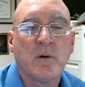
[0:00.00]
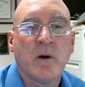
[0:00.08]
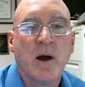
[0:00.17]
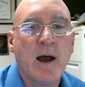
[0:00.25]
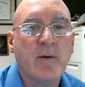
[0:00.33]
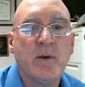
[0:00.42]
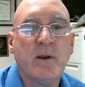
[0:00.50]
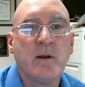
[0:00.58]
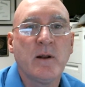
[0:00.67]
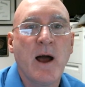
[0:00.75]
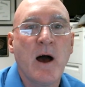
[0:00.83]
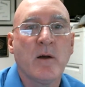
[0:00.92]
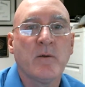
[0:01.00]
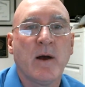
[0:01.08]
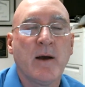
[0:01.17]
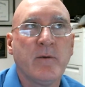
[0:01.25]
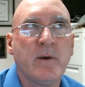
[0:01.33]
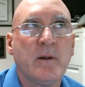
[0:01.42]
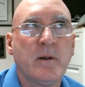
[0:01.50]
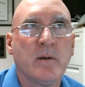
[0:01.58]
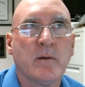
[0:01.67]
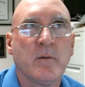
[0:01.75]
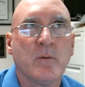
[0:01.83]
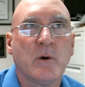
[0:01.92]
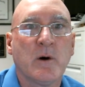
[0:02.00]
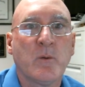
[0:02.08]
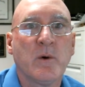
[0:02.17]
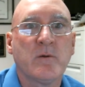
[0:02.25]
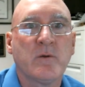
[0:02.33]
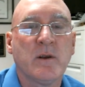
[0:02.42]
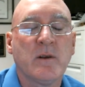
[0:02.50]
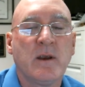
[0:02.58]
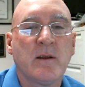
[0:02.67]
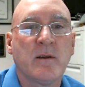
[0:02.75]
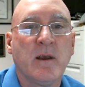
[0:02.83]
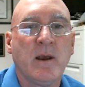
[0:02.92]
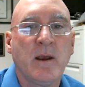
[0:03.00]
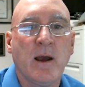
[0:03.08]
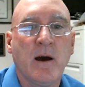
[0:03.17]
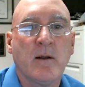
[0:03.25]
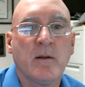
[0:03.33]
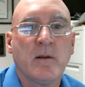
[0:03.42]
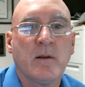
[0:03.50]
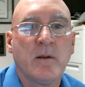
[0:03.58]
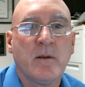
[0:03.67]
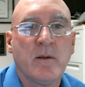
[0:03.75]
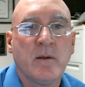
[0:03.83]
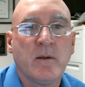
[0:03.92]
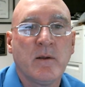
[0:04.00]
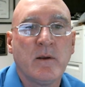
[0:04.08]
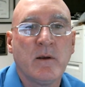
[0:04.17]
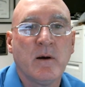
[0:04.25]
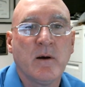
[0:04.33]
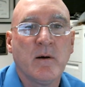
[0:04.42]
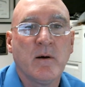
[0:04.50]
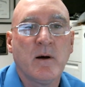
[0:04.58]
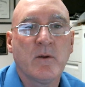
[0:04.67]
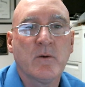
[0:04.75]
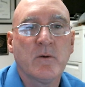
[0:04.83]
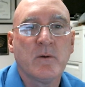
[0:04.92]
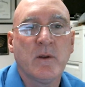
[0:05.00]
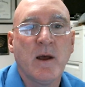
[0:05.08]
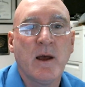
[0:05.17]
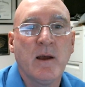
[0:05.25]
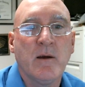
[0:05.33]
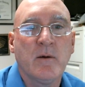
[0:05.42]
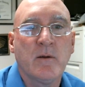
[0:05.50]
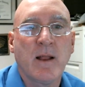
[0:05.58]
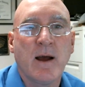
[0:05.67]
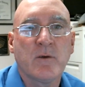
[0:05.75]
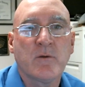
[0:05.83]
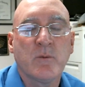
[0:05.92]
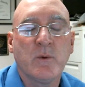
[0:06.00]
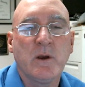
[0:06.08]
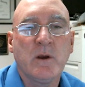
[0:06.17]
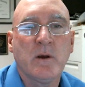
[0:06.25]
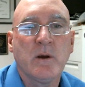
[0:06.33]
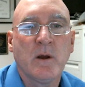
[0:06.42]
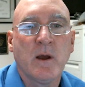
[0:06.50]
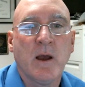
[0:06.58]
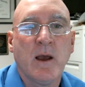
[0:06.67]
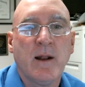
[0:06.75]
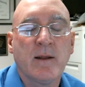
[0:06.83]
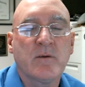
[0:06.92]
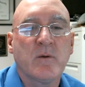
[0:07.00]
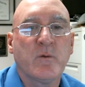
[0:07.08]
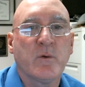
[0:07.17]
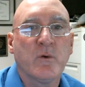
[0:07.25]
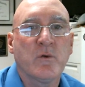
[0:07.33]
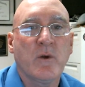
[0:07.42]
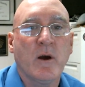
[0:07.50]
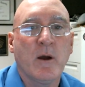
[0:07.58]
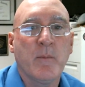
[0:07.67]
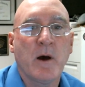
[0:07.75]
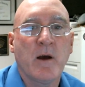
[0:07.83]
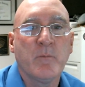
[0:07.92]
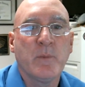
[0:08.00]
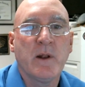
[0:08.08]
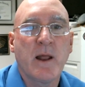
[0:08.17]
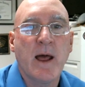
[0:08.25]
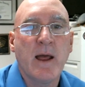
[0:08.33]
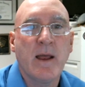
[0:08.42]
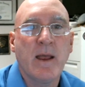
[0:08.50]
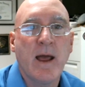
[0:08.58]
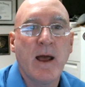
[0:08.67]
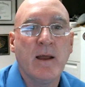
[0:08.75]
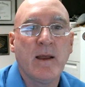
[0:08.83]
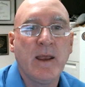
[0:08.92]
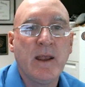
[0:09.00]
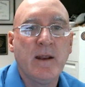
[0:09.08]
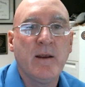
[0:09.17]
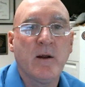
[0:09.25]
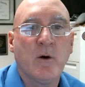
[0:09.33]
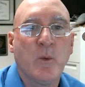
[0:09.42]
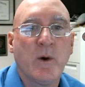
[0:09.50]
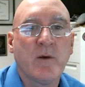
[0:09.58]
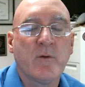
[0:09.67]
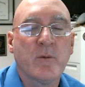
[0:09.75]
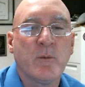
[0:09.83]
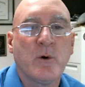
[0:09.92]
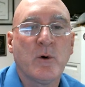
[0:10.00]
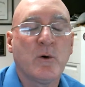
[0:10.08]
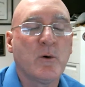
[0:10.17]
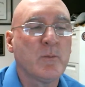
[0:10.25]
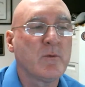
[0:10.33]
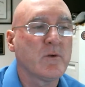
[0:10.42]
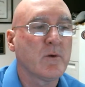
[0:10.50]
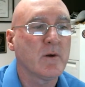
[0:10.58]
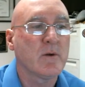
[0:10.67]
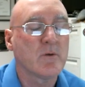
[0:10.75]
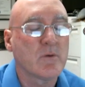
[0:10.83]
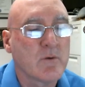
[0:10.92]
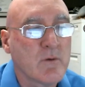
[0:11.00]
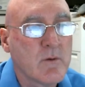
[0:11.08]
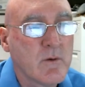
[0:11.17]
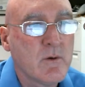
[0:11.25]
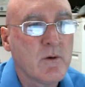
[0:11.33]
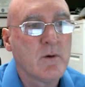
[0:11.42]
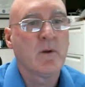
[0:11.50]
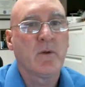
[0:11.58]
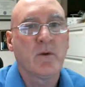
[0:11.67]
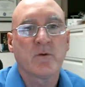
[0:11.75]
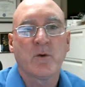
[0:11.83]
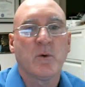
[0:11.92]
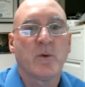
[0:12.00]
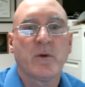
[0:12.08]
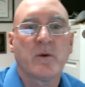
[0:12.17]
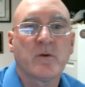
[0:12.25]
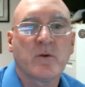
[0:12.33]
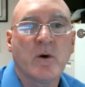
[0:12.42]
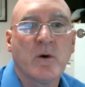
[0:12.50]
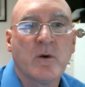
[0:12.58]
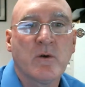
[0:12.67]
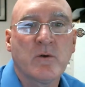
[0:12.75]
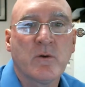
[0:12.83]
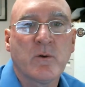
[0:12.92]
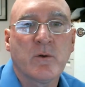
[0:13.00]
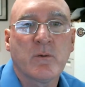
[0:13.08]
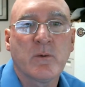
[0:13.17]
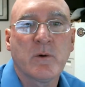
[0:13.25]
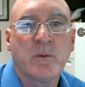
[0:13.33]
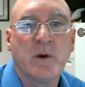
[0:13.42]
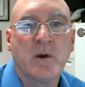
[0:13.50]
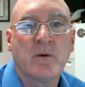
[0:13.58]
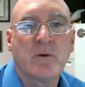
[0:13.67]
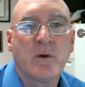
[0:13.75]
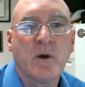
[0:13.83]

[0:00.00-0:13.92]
I haven't eaten out. I've eaten, well, I went to get takeout the other day, last week. And that's the first time I've been eating away from home since this whole thing started. So, three weeks.